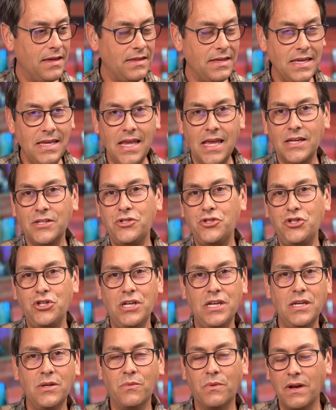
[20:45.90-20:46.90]

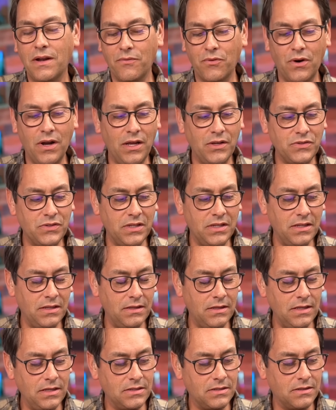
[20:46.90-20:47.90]
ESG and whatever else. And
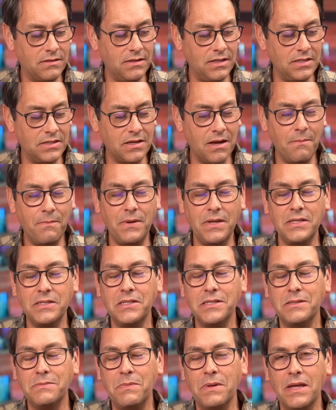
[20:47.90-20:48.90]
these companies,
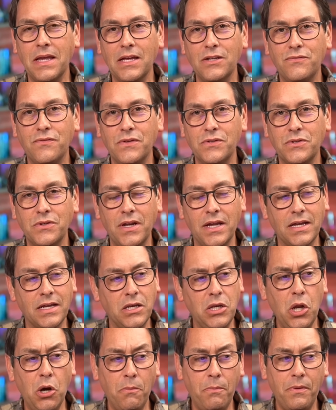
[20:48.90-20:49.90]
these big hedge funds are like,
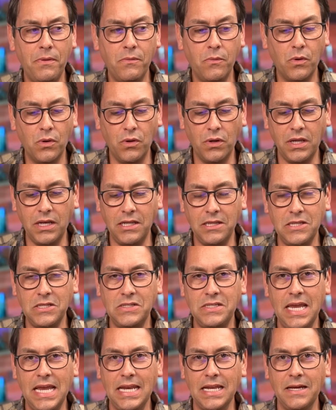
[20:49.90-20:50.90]
nope, we're looking at this
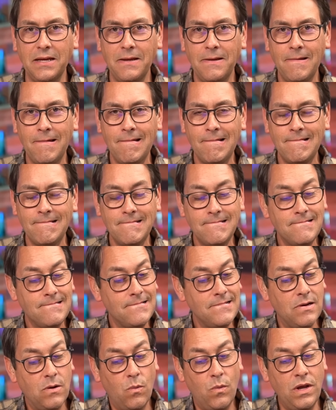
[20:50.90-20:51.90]
data.
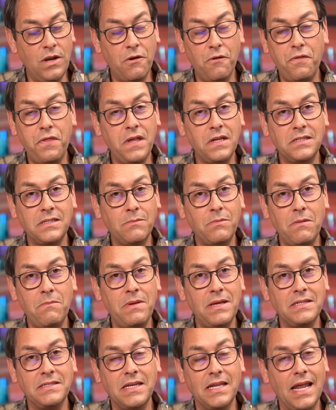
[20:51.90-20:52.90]
We don't think something
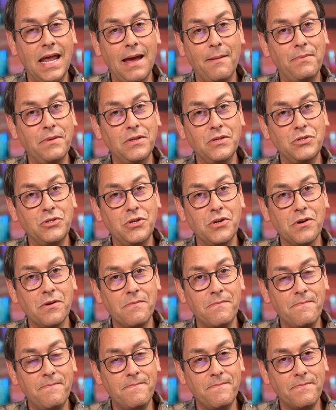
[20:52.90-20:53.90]
big is going to happen this year
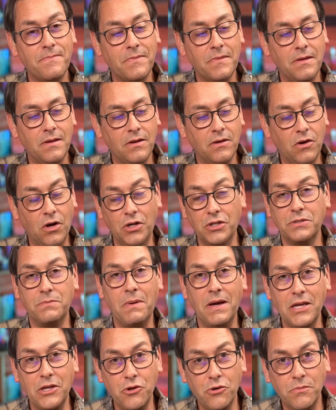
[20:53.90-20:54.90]
caused
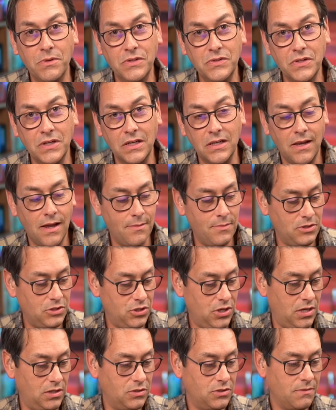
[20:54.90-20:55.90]
by humans and climate
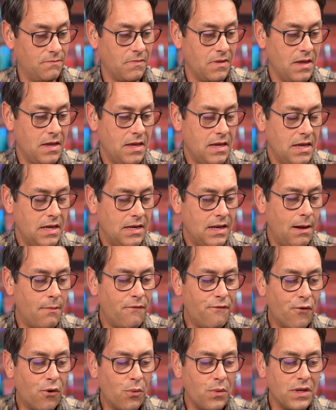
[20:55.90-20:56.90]
change. Now,
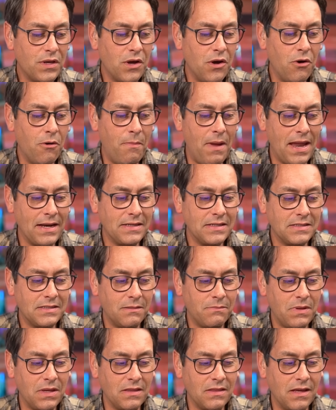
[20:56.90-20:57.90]
before we go back to
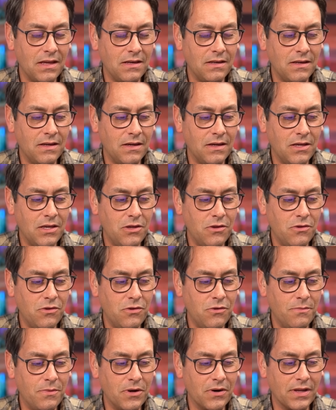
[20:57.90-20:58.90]
something that
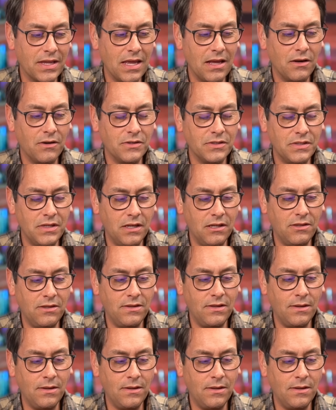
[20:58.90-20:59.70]
Hubert Keller said at the